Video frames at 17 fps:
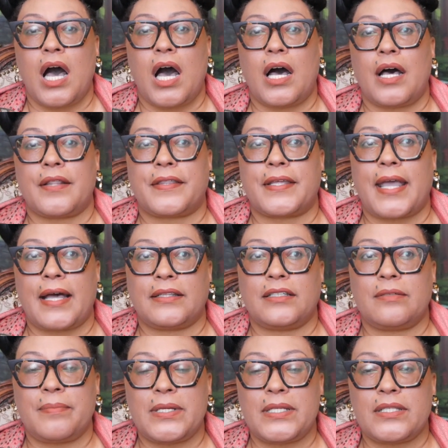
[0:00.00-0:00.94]
the
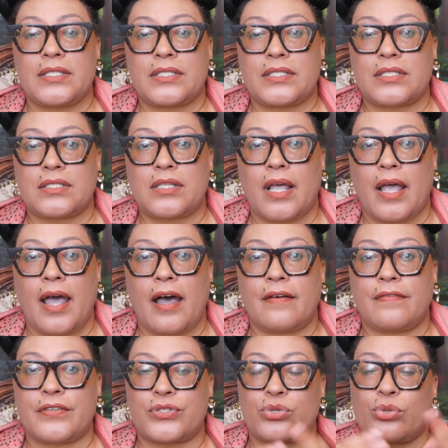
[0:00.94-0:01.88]
elements
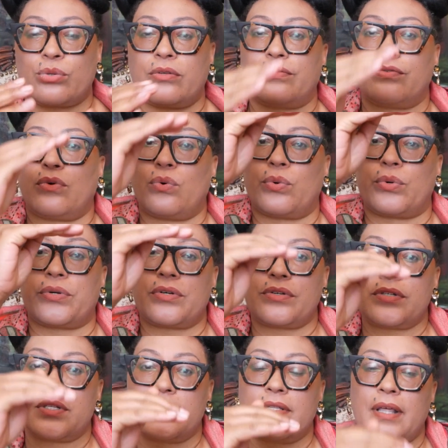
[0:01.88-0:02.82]
have a sort of
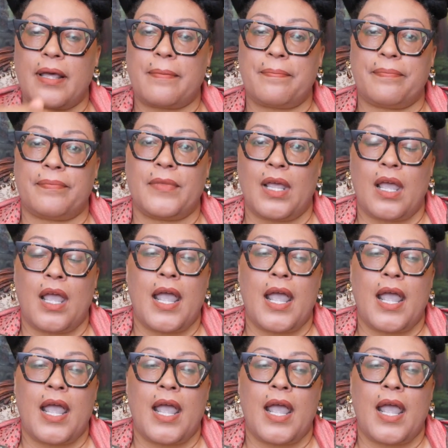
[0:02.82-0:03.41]
order to them,